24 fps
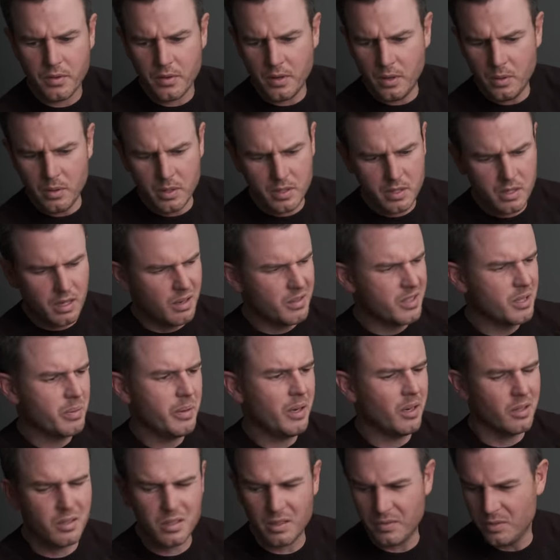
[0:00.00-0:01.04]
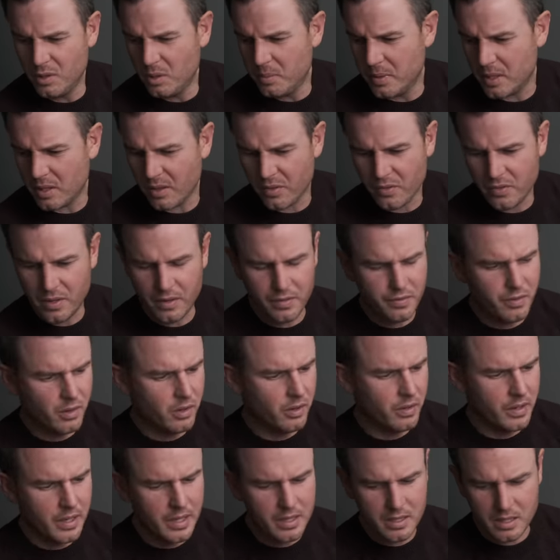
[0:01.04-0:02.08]
Always got, to be honest, I've normally got three or
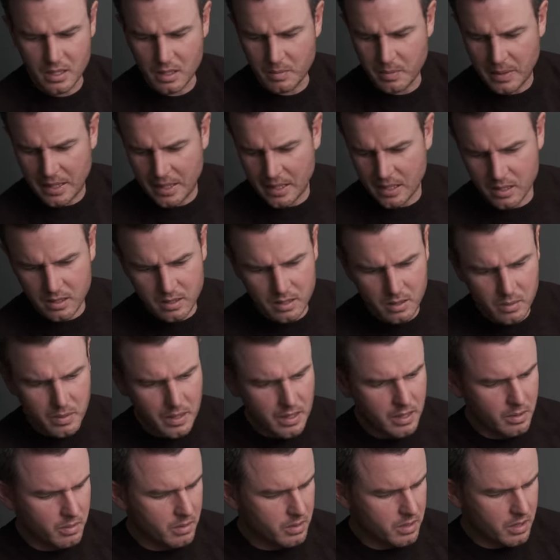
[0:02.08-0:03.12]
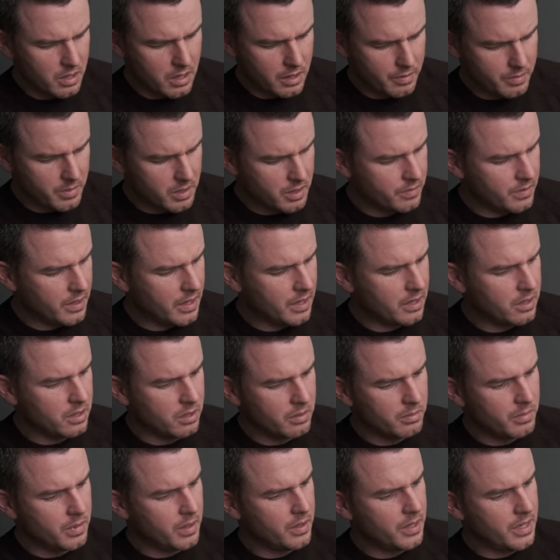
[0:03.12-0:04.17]
four of these in the bag. I don't know where the other ones are, I must have nicked
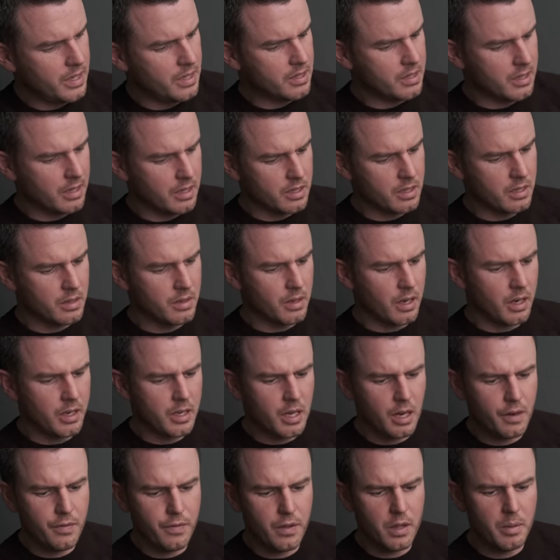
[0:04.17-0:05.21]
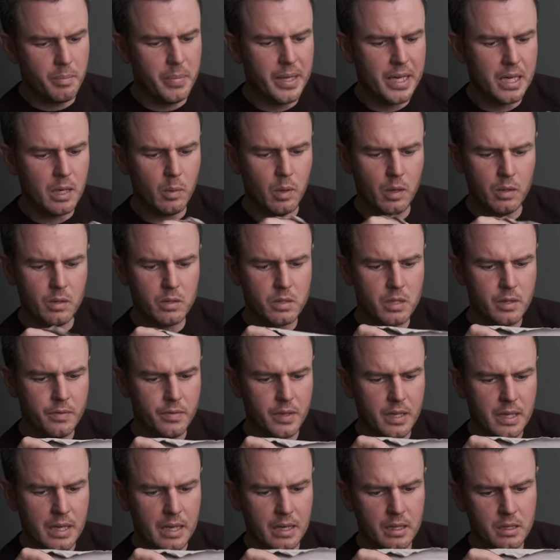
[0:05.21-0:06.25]
them, but these things, are, I go for the bigger ones if
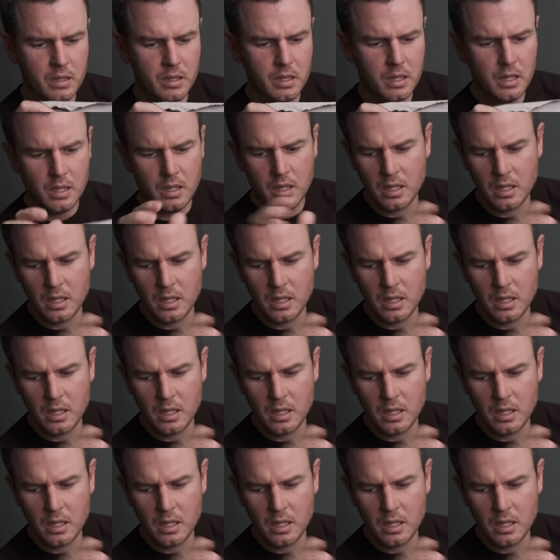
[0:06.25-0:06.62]
you can.